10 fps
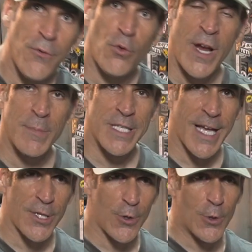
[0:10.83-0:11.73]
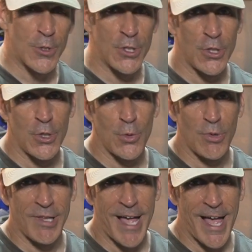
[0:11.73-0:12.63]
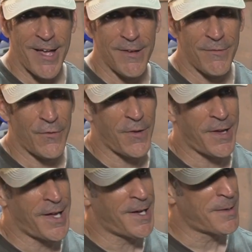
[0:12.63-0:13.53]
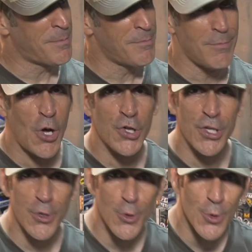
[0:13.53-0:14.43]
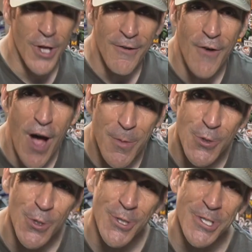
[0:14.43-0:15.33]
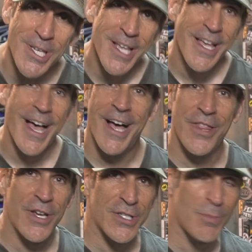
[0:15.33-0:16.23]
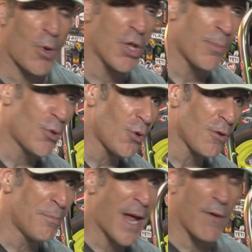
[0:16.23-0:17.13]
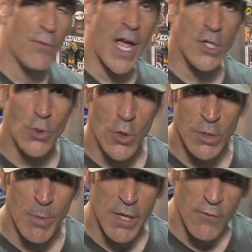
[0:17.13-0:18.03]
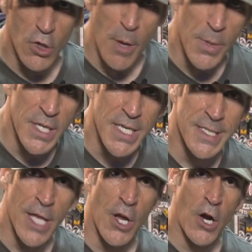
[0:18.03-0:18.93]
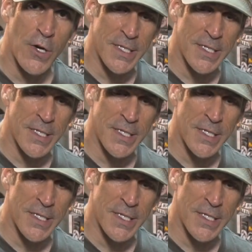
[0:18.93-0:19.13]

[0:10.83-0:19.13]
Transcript: frame sliders, you will have a multitude of options. There's multiple manufacturers, multiple companies that are